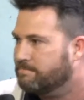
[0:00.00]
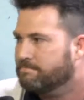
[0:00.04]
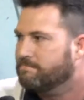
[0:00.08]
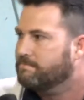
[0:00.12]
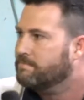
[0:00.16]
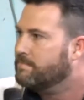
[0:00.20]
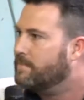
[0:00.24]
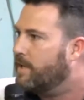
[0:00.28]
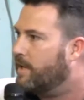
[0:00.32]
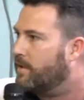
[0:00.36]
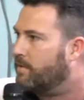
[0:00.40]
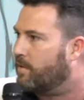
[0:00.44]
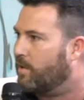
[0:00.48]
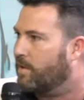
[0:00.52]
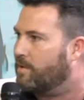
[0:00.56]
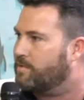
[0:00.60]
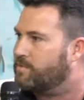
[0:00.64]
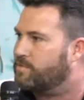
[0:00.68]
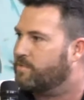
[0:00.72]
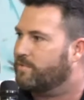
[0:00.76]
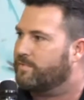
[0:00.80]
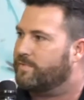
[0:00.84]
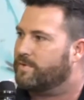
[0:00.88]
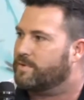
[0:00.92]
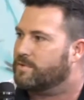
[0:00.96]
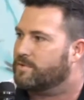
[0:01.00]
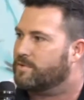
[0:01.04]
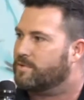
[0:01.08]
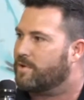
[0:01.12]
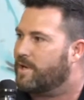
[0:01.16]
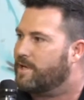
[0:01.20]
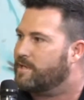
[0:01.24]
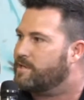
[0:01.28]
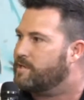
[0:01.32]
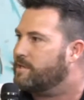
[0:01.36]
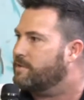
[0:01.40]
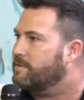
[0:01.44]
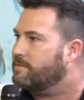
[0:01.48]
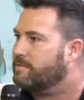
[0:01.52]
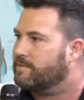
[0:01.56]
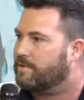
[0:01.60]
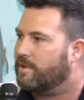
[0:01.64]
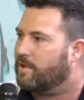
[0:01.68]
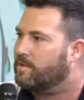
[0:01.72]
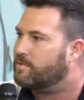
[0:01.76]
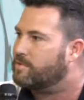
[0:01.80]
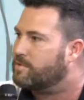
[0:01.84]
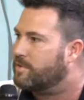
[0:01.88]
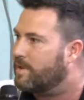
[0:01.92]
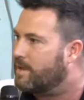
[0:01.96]
And it goes through filtration,
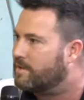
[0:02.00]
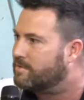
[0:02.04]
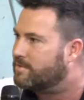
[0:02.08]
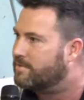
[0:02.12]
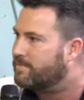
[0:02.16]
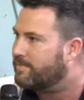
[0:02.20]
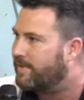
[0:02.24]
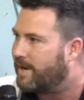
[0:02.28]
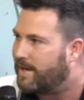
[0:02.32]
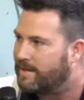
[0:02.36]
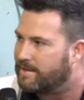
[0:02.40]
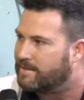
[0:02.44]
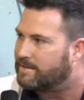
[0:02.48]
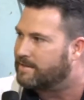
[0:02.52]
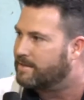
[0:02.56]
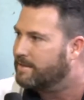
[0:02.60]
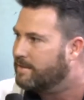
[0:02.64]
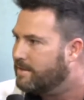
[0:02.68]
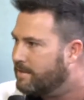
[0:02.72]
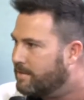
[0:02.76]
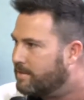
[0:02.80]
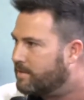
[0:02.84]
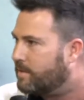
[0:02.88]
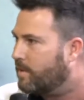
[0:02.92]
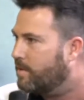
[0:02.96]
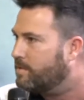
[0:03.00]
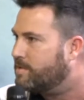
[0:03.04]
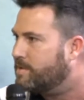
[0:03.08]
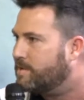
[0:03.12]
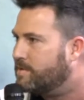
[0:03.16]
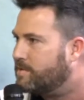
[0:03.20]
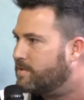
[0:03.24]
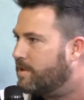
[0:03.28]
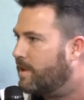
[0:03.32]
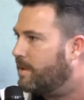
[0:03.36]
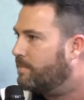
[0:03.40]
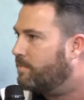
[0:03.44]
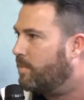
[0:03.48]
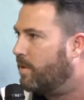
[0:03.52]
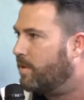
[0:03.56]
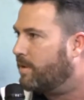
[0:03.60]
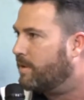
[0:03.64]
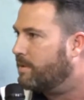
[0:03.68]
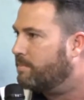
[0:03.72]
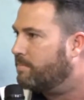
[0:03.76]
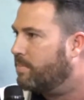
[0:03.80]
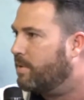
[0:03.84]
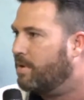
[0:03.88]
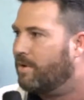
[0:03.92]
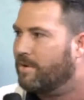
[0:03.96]
goes through ultraviolet, goes into our
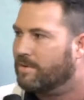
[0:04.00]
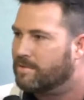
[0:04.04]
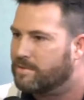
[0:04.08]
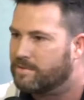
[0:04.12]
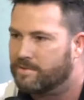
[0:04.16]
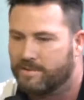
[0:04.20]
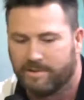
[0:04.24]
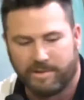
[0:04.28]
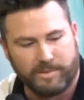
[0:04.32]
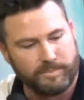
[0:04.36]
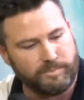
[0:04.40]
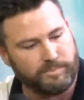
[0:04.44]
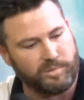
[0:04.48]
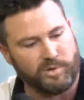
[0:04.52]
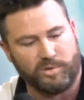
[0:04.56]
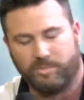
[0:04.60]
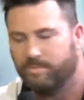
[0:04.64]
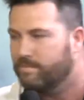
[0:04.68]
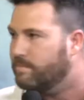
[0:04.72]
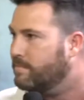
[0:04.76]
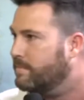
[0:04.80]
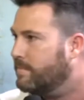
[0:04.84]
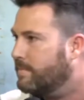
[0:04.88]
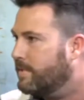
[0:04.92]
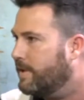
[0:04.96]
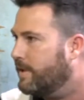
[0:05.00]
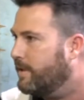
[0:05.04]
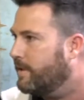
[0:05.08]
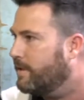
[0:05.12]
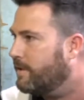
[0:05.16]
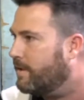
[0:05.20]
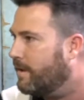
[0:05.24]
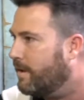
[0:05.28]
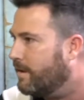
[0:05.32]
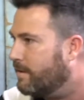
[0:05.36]
bottling plant. Boom, there you go.